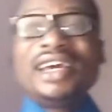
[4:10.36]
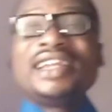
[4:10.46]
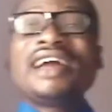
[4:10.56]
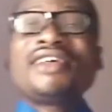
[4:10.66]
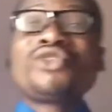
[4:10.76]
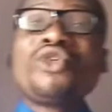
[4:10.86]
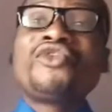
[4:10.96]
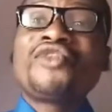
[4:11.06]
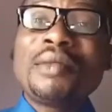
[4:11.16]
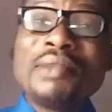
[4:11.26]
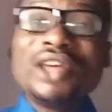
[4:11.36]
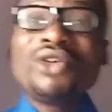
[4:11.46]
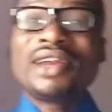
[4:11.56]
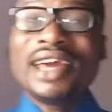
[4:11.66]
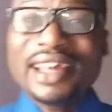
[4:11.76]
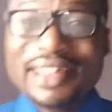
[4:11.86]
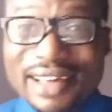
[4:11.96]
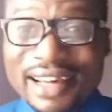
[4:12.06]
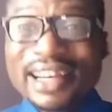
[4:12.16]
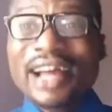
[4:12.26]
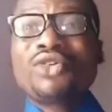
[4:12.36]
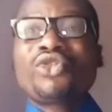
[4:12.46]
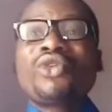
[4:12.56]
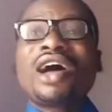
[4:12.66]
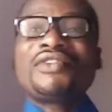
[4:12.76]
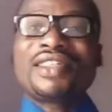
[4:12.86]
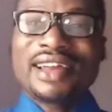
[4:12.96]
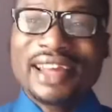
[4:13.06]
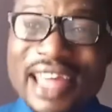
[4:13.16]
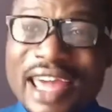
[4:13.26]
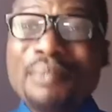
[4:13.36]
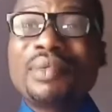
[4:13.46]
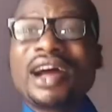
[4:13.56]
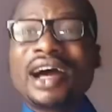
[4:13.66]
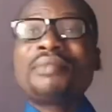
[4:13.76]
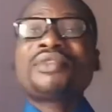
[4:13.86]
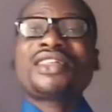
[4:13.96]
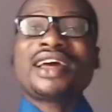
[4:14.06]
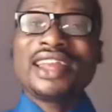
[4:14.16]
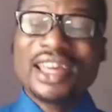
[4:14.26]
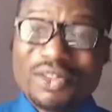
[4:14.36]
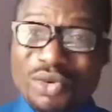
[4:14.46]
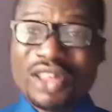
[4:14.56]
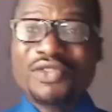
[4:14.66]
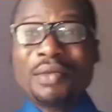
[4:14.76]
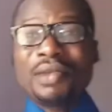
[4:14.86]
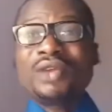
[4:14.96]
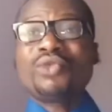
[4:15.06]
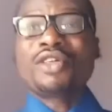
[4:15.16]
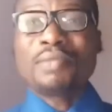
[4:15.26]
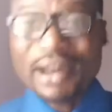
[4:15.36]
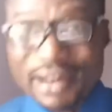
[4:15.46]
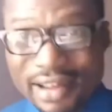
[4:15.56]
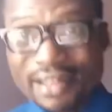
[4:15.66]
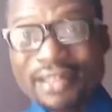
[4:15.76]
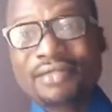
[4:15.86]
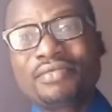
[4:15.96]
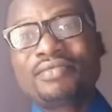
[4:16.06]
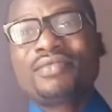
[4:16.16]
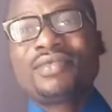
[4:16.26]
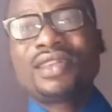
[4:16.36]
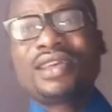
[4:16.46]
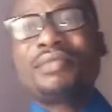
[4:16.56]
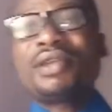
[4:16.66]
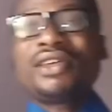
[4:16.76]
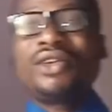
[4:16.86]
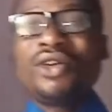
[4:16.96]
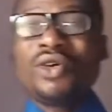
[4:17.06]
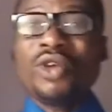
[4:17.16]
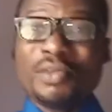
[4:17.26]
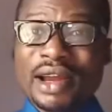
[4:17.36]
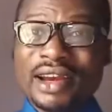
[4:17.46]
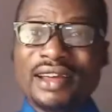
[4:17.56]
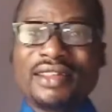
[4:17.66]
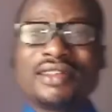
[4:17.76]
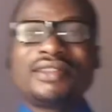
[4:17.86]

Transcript: There is no family on earth that does not have a challenge. Abraham's challenge with his family was barrenness. Praise the Lord. Was barrenness.